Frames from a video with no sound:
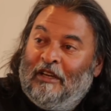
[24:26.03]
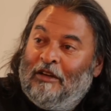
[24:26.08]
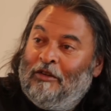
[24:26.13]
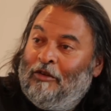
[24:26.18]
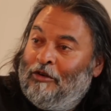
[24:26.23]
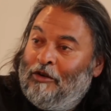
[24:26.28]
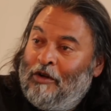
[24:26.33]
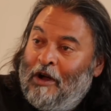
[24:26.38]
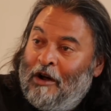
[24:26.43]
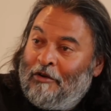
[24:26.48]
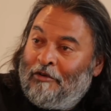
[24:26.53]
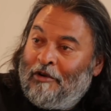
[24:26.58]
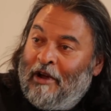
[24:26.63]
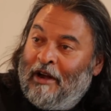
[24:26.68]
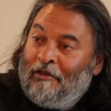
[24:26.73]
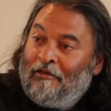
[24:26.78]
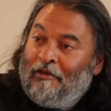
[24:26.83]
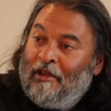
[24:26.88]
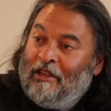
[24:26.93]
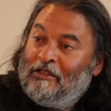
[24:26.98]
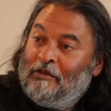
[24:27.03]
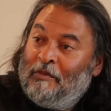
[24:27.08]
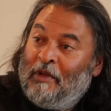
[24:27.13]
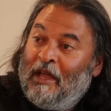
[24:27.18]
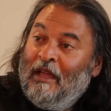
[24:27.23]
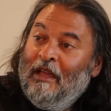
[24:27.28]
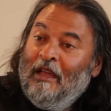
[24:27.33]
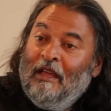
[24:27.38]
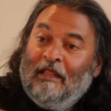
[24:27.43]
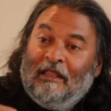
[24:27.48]
they don't know how to write a
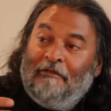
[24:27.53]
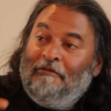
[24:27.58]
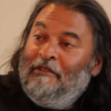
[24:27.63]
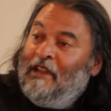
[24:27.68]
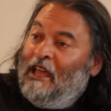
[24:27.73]
resume. They've